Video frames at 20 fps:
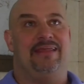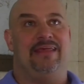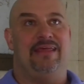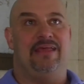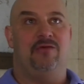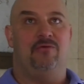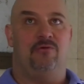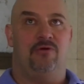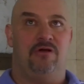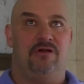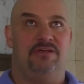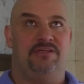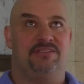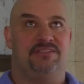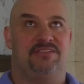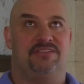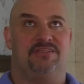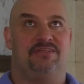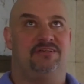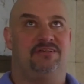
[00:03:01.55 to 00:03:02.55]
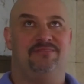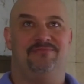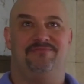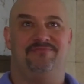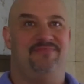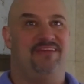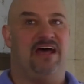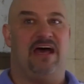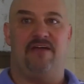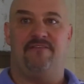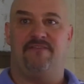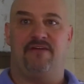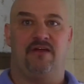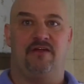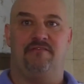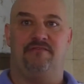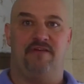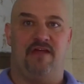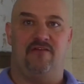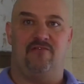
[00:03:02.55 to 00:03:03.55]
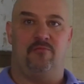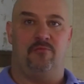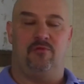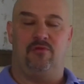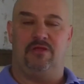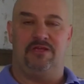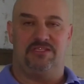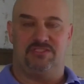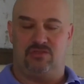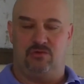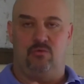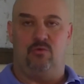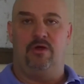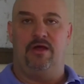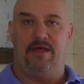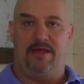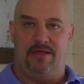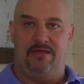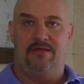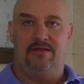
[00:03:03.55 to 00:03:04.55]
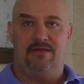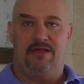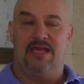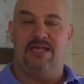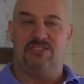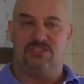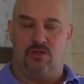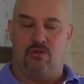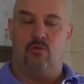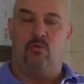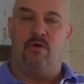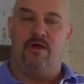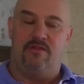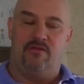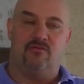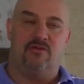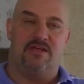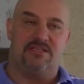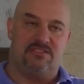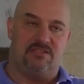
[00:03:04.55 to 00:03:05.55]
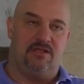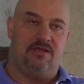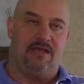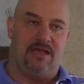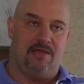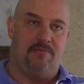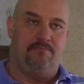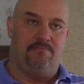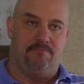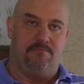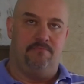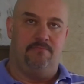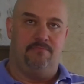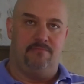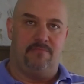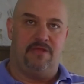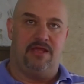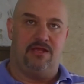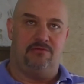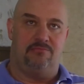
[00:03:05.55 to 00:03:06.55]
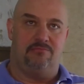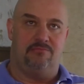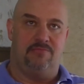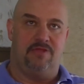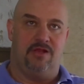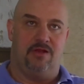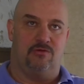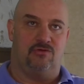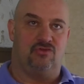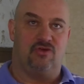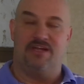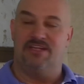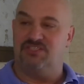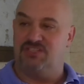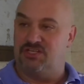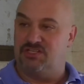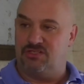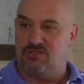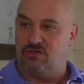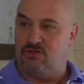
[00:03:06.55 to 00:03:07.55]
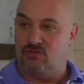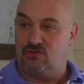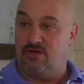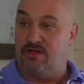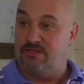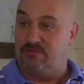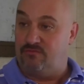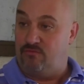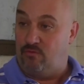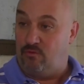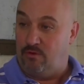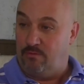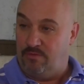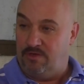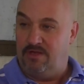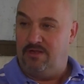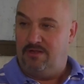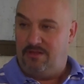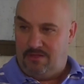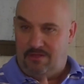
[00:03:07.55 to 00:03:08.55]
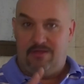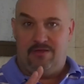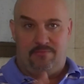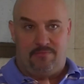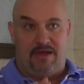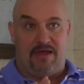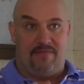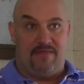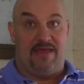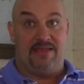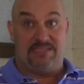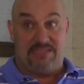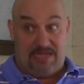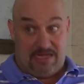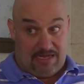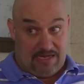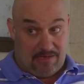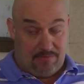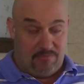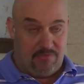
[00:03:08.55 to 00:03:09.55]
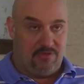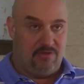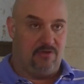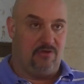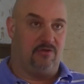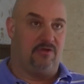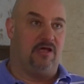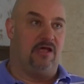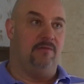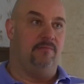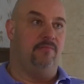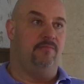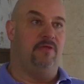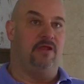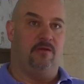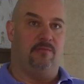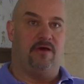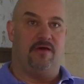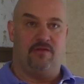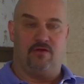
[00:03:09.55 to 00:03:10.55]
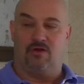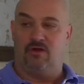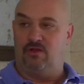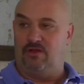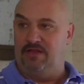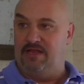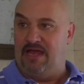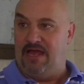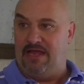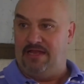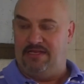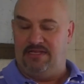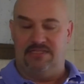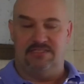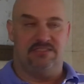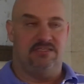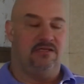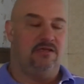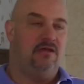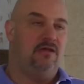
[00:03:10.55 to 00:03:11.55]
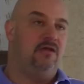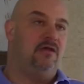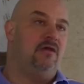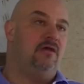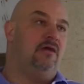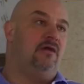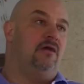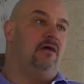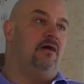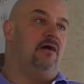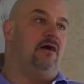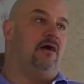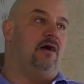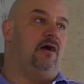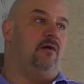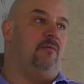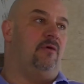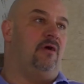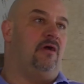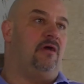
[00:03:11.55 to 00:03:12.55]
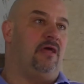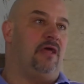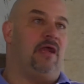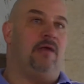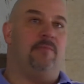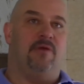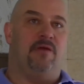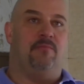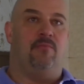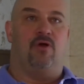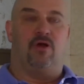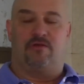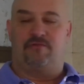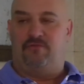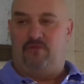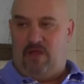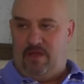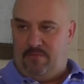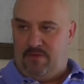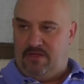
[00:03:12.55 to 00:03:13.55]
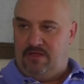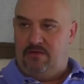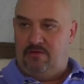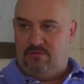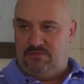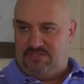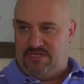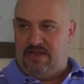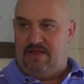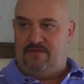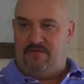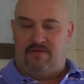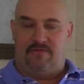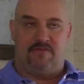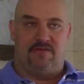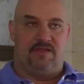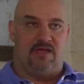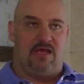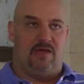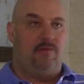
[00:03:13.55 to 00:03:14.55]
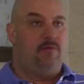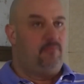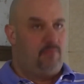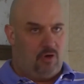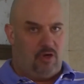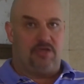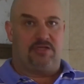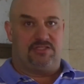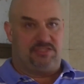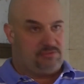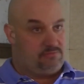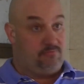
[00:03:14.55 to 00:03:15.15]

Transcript: he was not very favorable as to the way the wrestling had transitioned or transformed by that time. Okay, by the early '90s. And I met Mark Fleming, who was down there at the time. And Mark